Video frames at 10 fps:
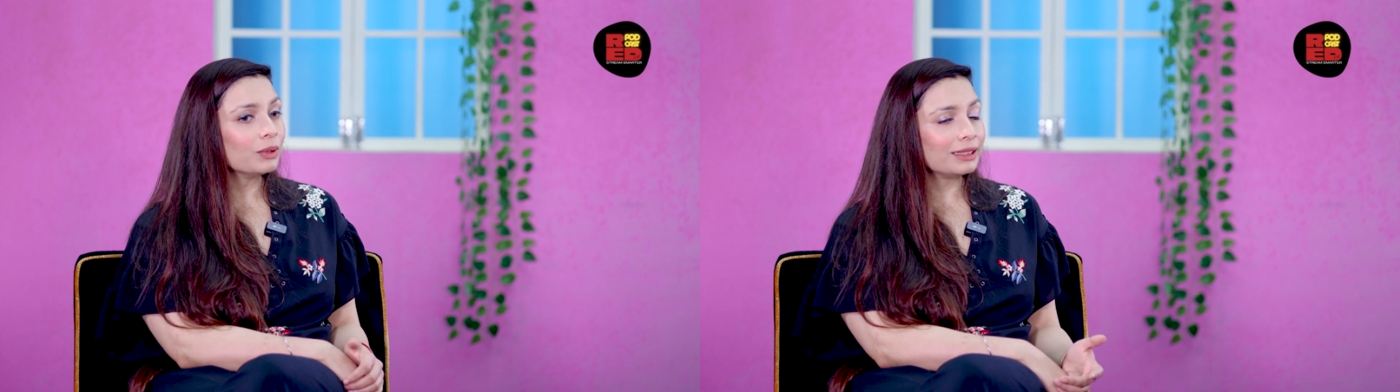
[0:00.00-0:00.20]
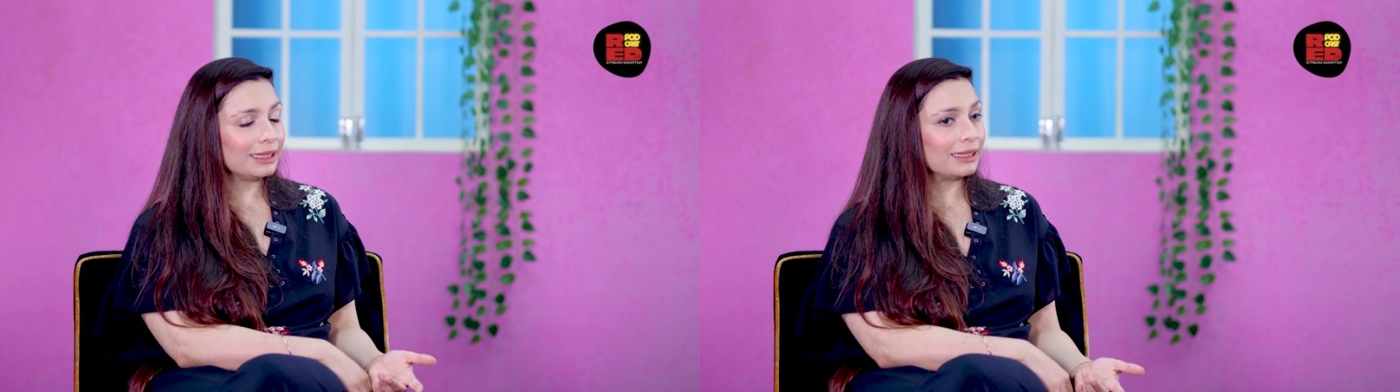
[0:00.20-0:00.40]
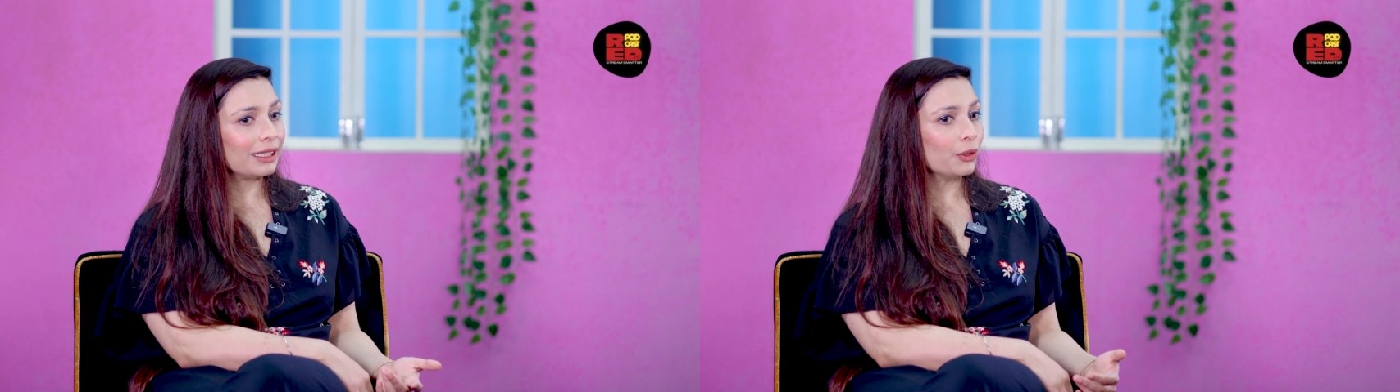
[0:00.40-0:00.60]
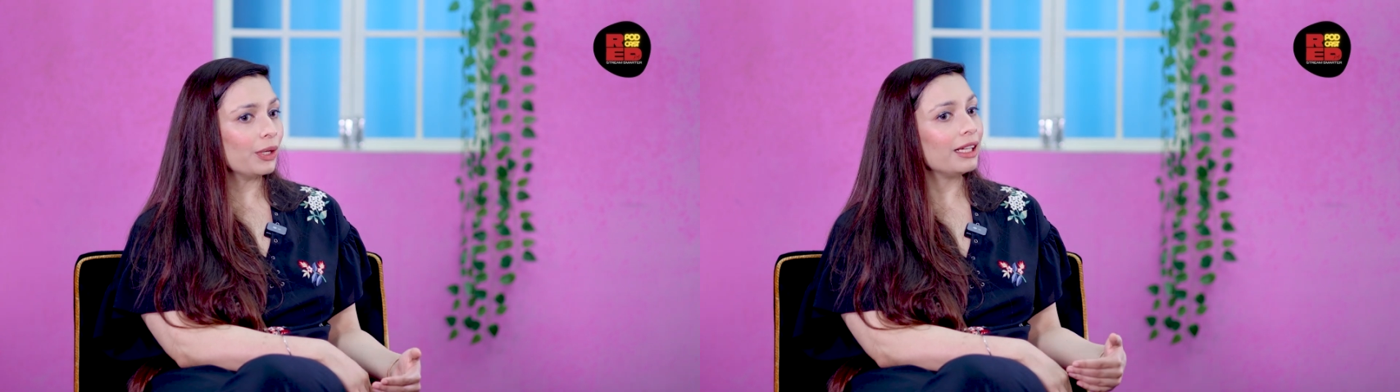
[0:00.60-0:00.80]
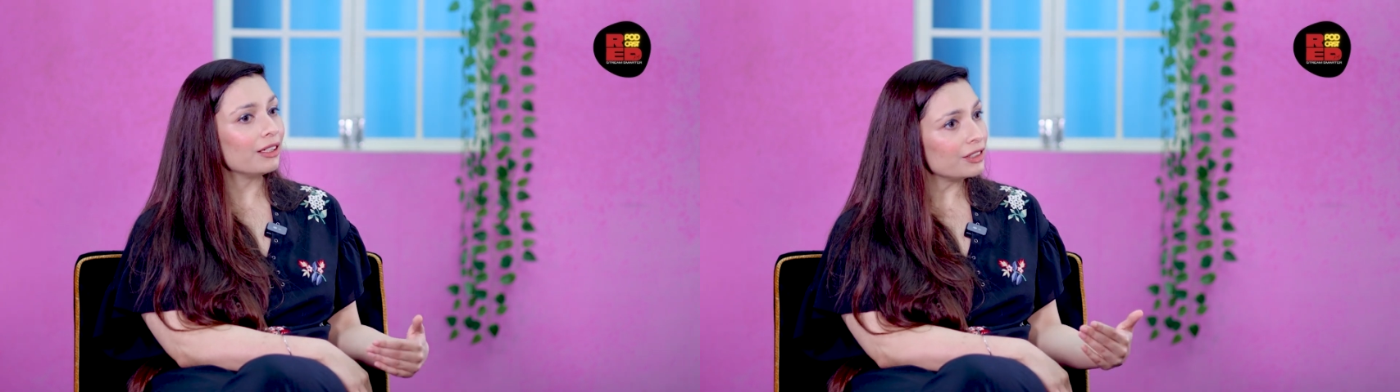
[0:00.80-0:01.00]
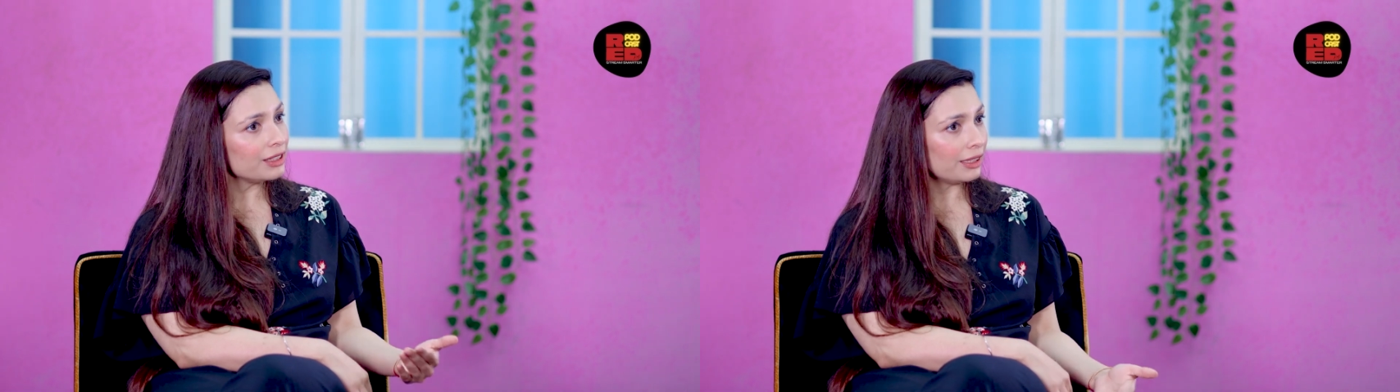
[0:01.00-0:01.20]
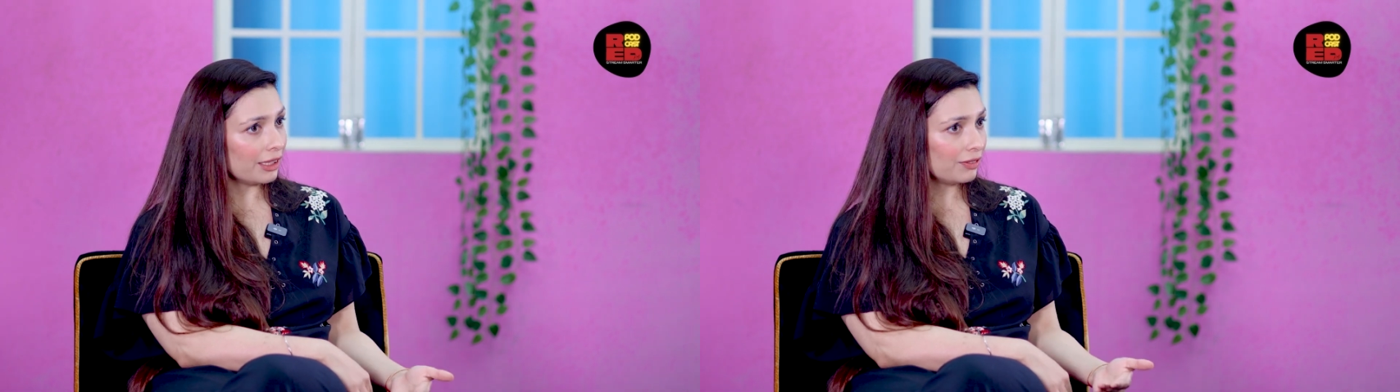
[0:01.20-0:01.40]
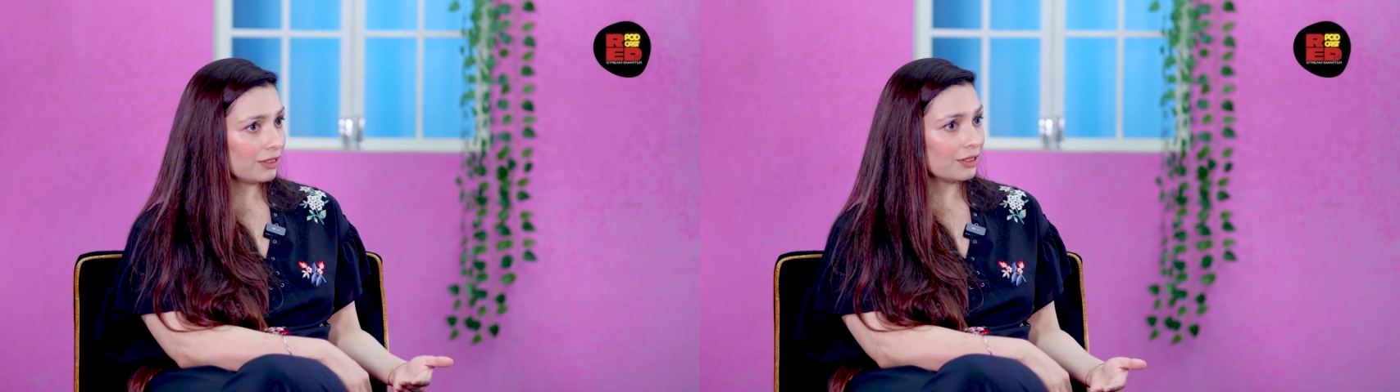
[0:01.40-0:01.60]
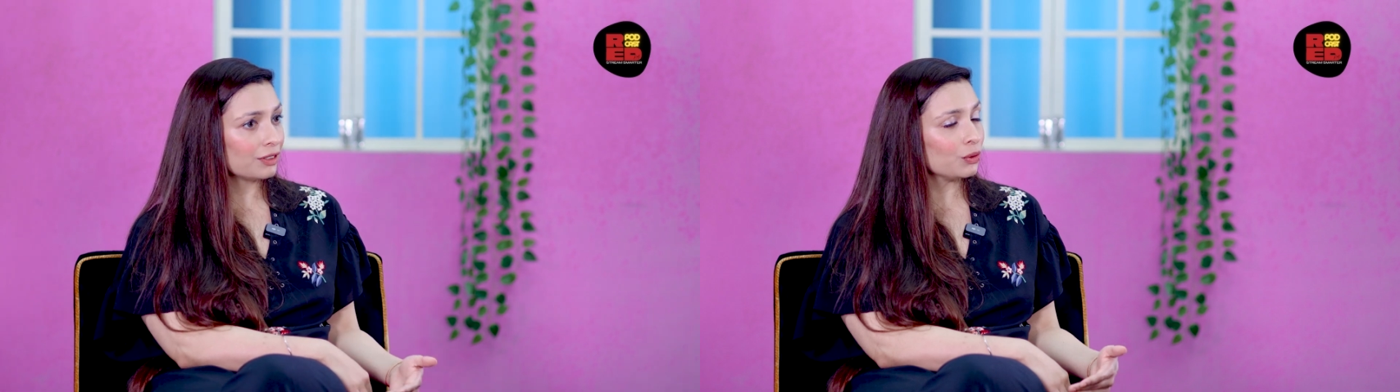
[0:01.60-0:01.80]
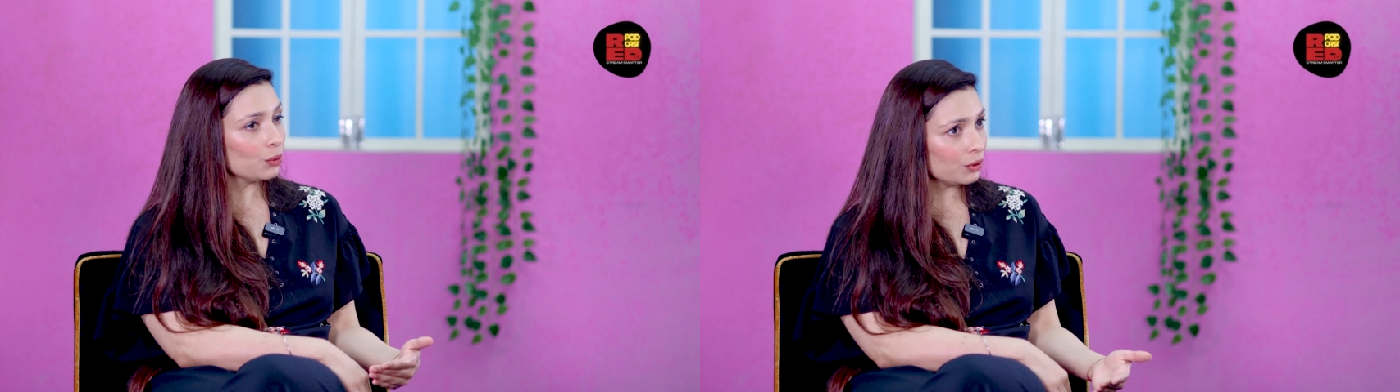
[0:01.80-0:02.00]
will see that your energy
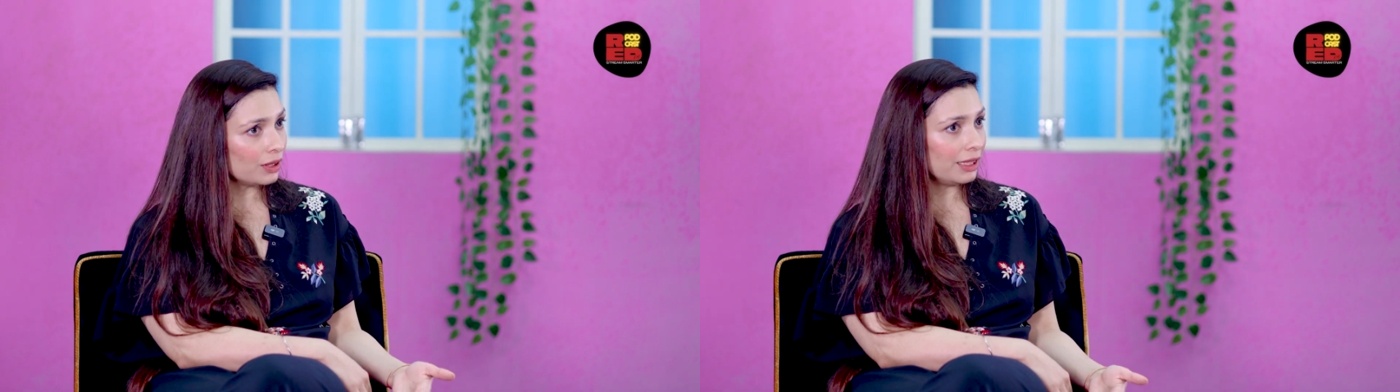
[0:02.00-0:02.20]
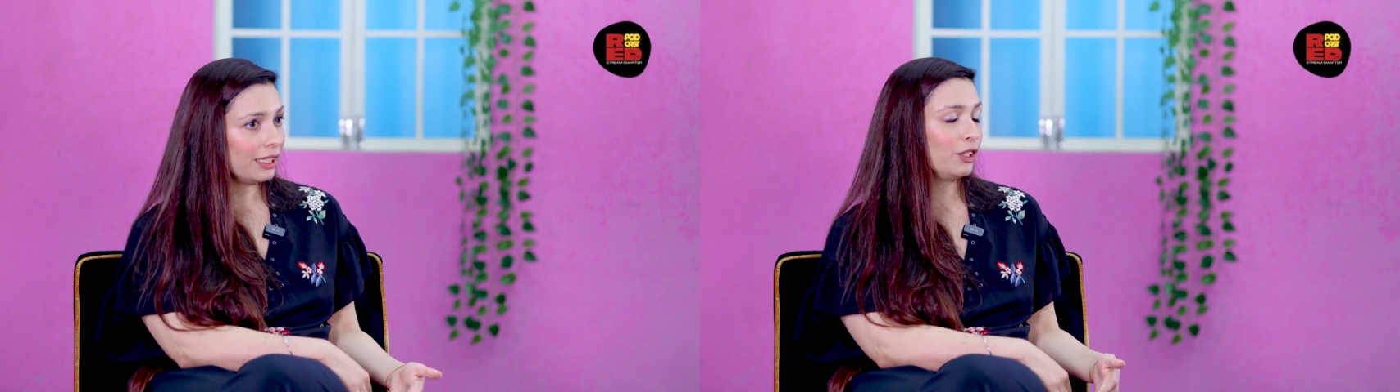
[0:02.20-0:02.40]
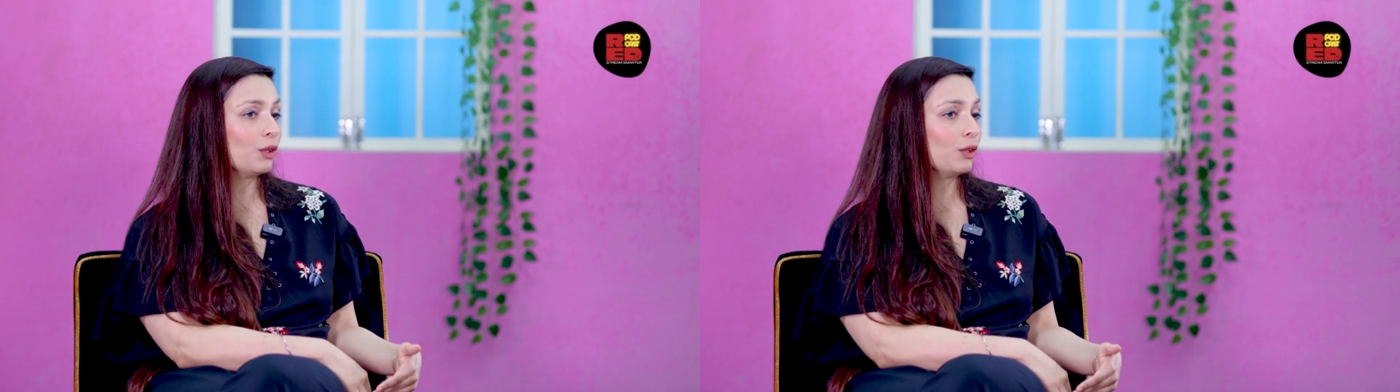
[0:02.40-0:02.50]
levels through the day,